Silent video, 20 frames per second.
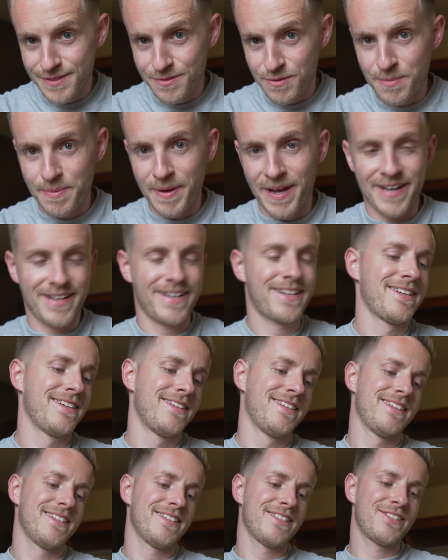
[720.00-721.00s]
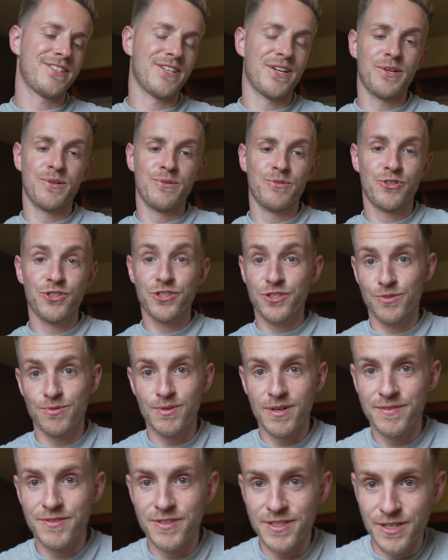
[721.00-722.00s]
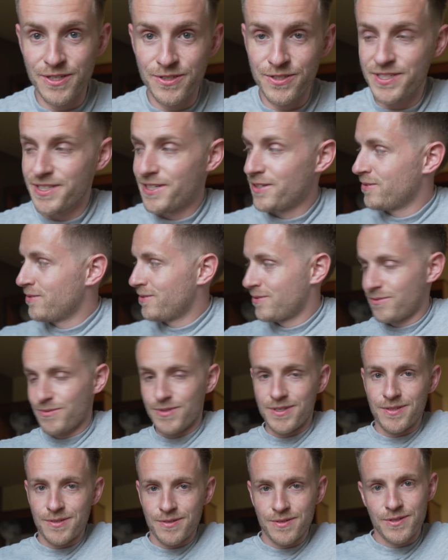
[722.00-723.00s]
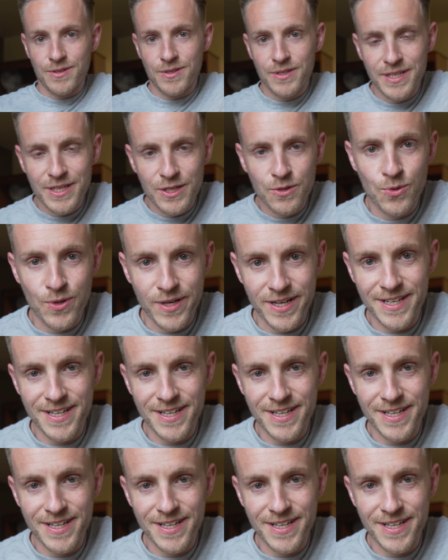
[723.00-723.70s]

We're back. So just arrived at the hotel, well, quite